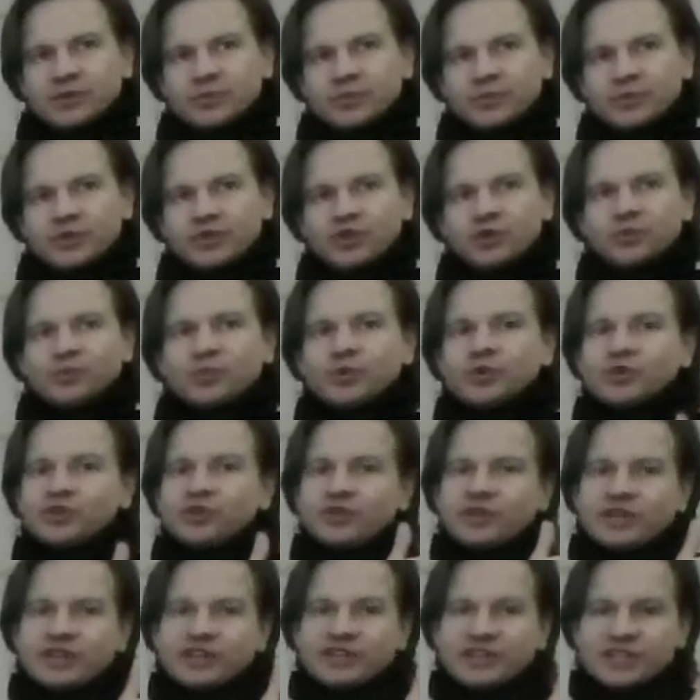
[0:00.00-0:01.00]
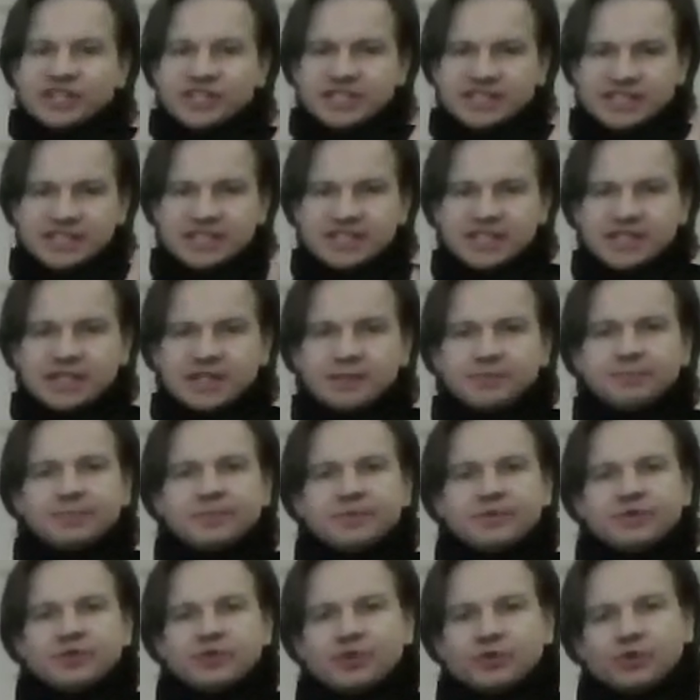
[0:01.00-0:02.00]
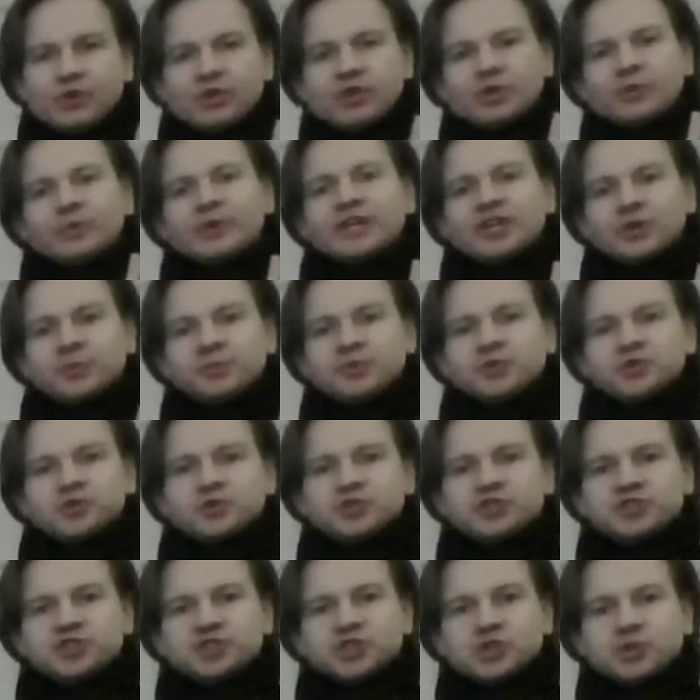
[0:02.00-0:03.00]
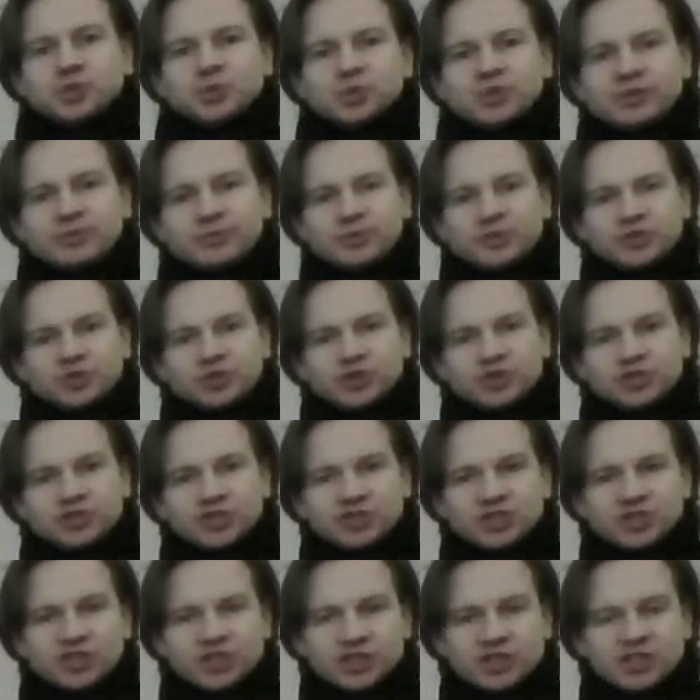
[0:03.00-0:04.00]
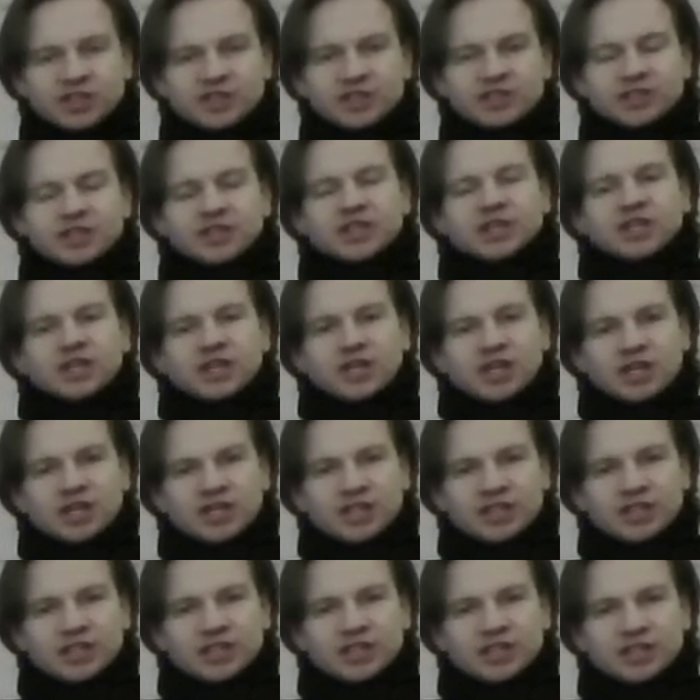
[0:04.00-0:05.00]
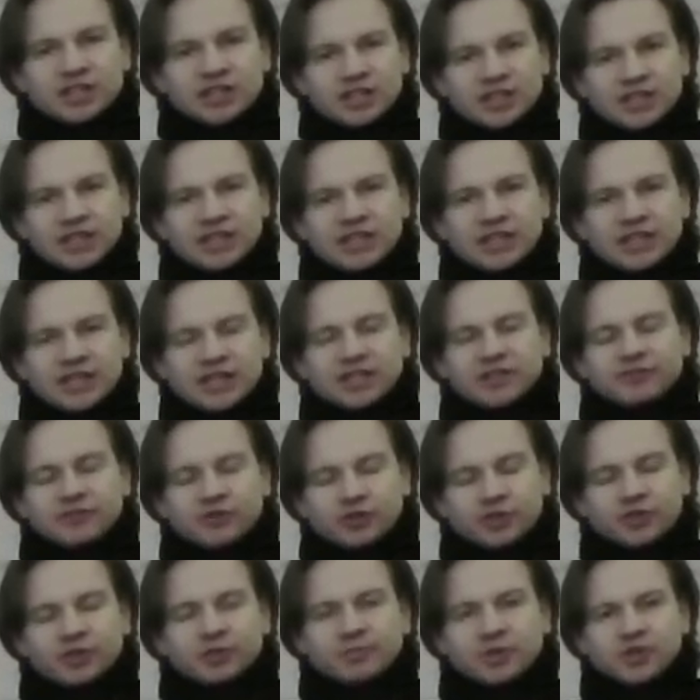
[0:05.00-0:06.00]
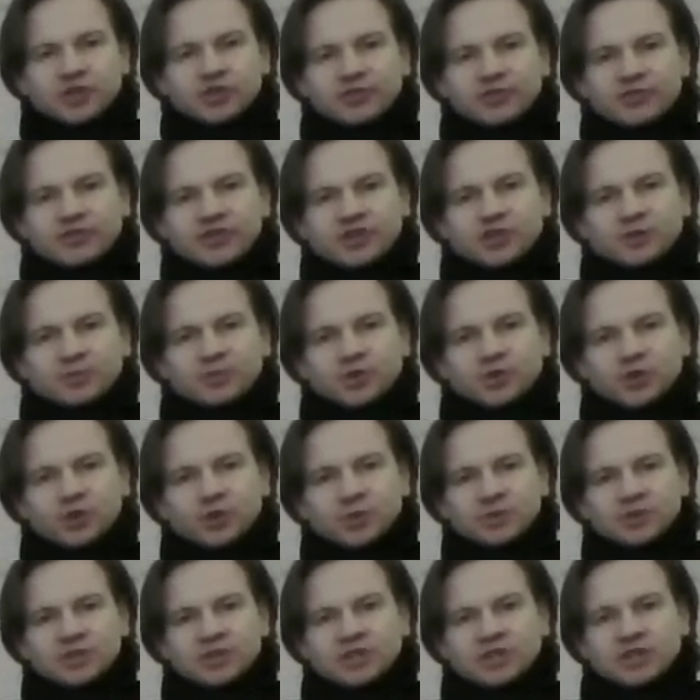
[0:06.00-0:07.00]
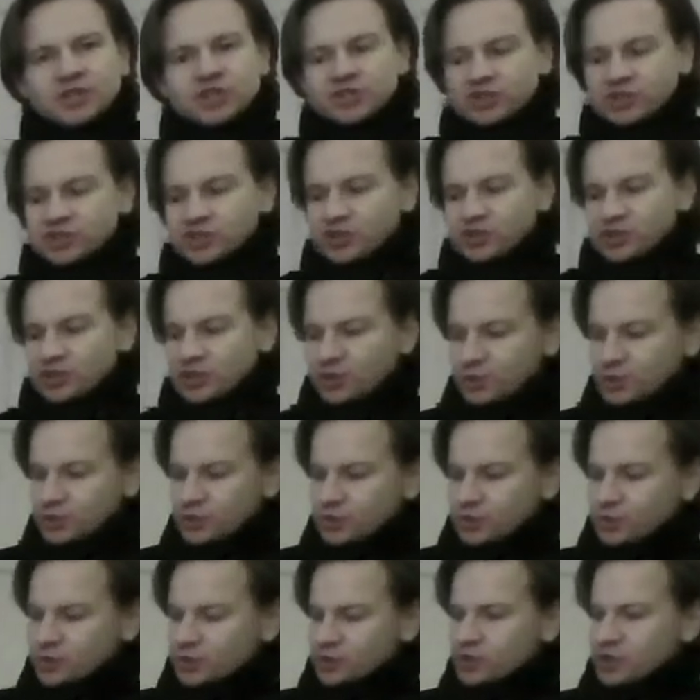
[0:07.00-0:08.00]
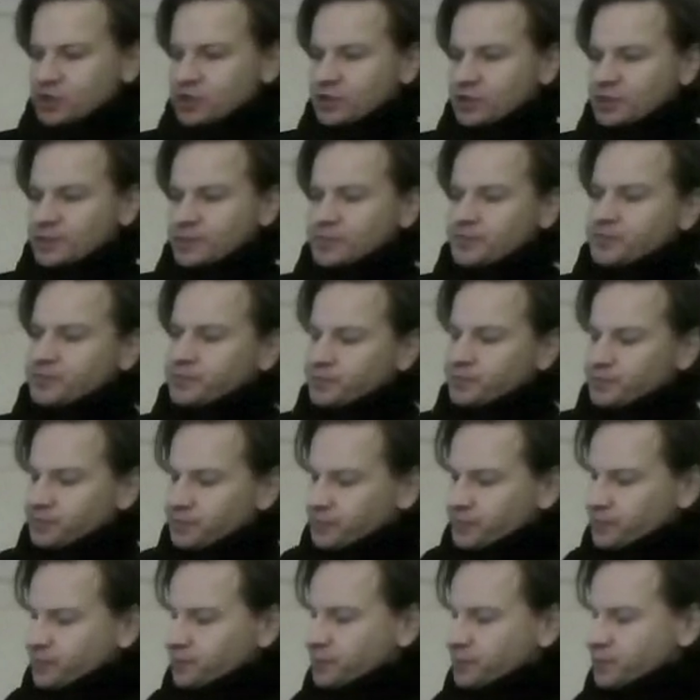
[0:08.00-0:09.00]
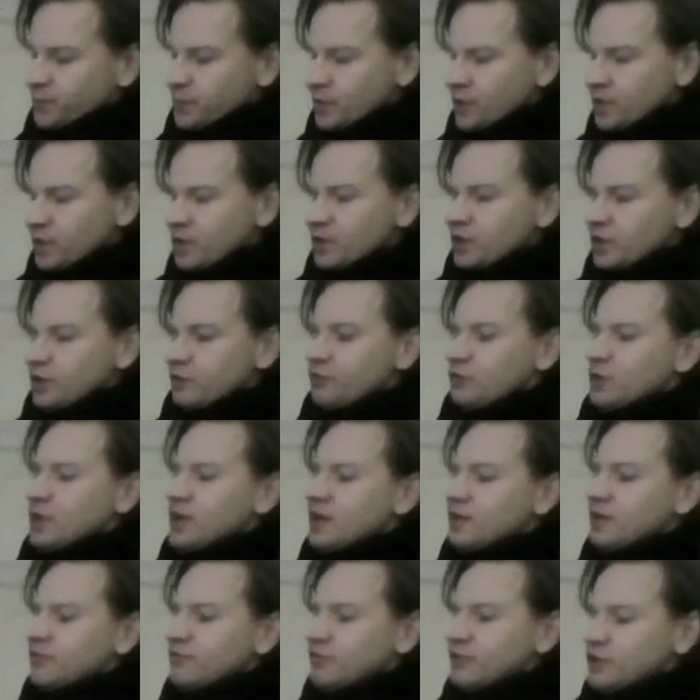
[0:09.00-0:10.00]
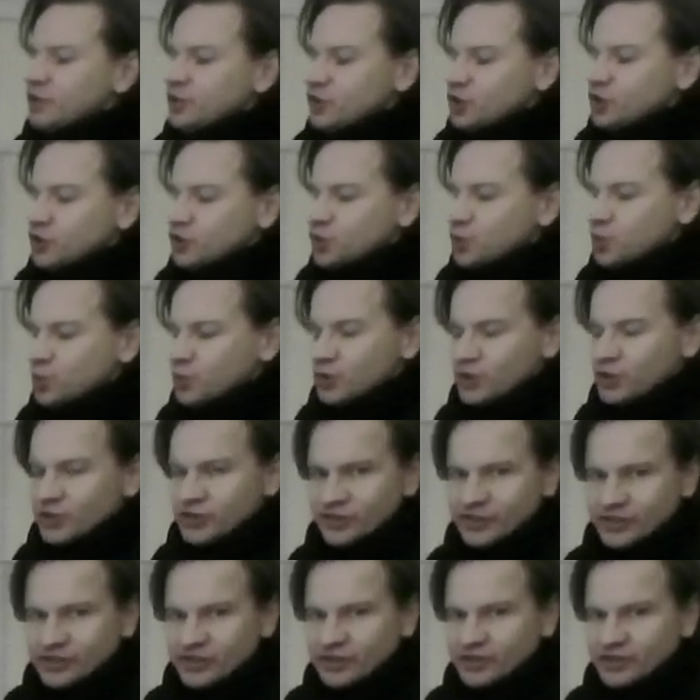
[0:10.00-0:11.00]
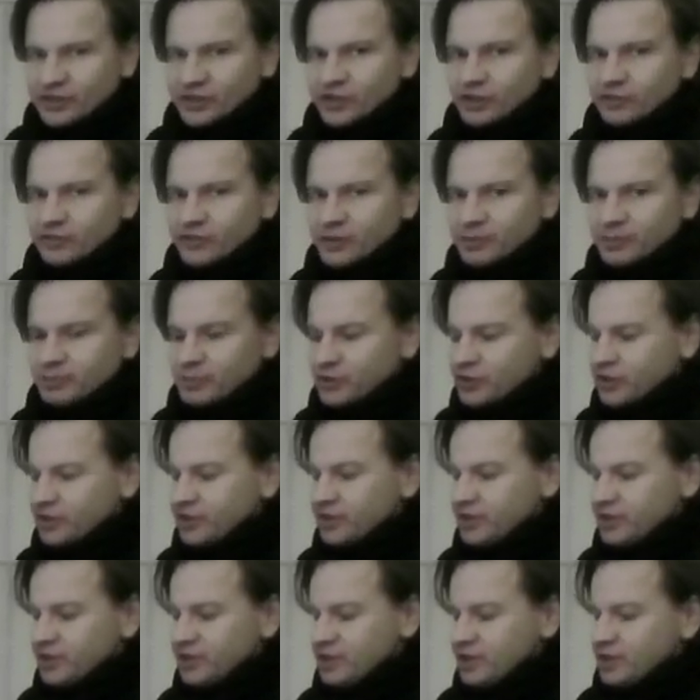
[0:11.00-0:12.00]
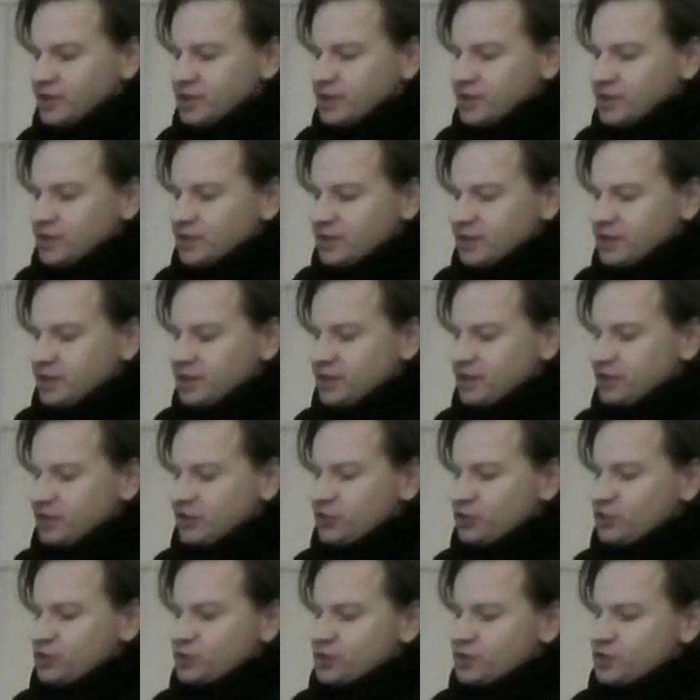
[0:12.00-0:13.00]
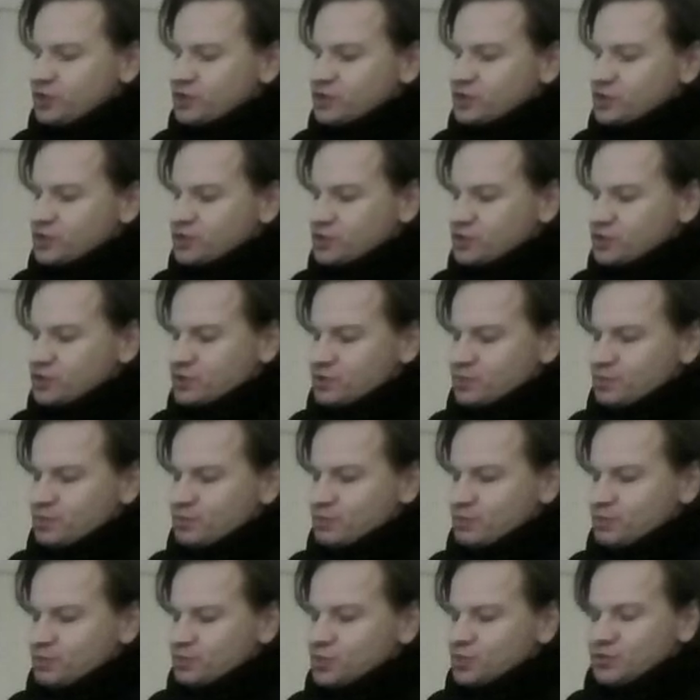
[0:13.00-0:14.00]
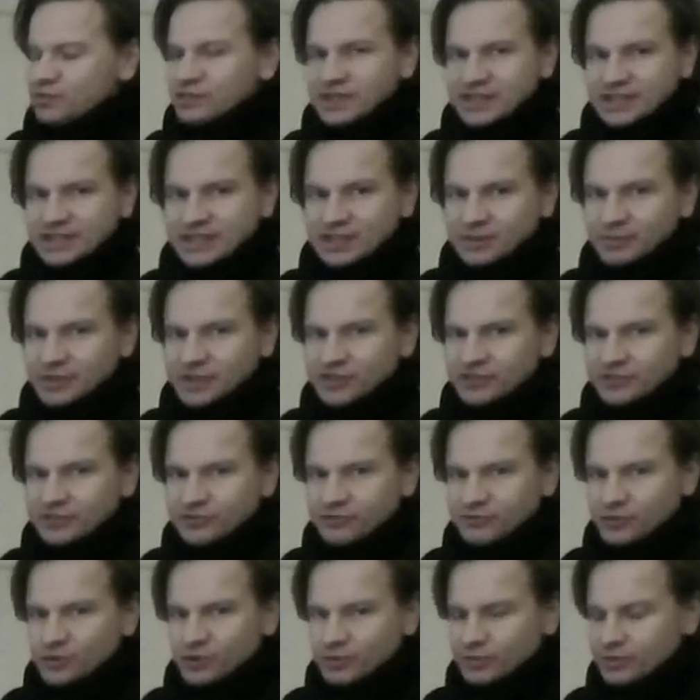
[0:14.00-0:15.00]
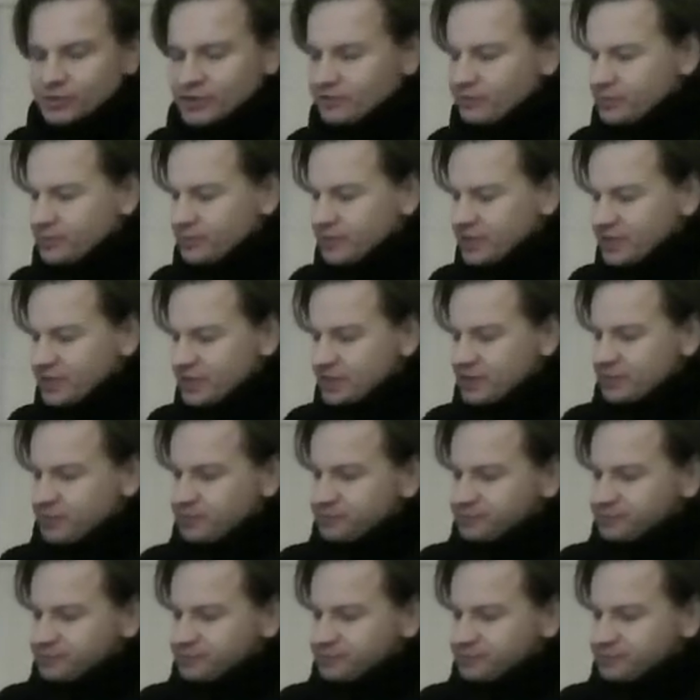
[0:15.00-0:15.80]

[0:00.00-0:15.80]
we don't want a seam all the way up to the shoulder. We want to start on in the front part of the armhole. So if you have a quarter of the body, then you just move a little bit forward from that.